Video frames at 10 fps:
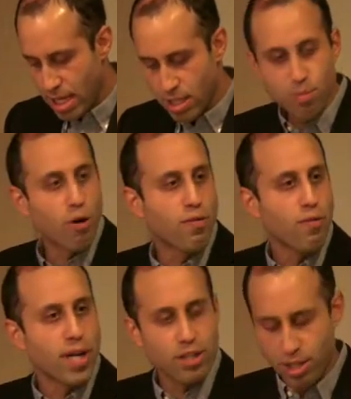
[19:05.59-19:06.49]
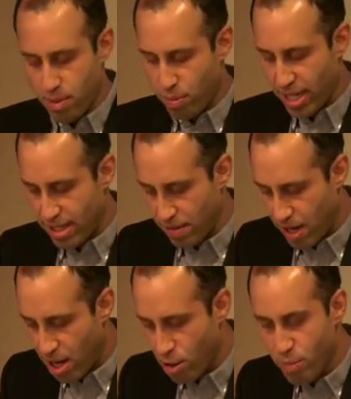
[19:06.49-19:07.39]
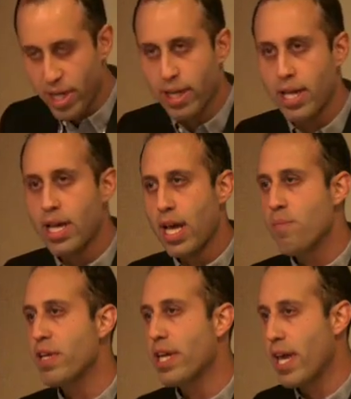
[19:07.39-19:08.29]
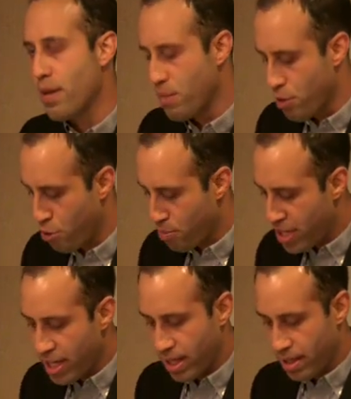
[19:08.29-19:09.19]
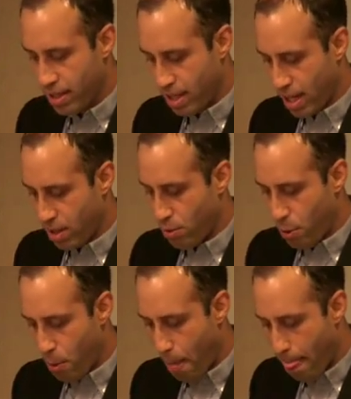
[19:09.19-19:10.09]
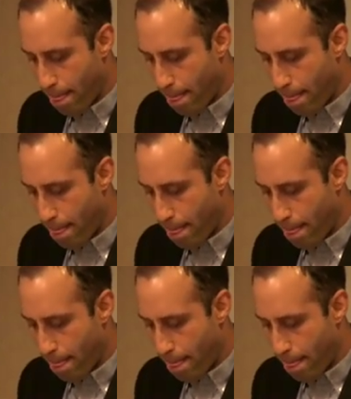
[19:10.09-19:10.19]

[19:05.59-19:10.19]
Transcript: spoke French in place of Arabic, and became European, end quote.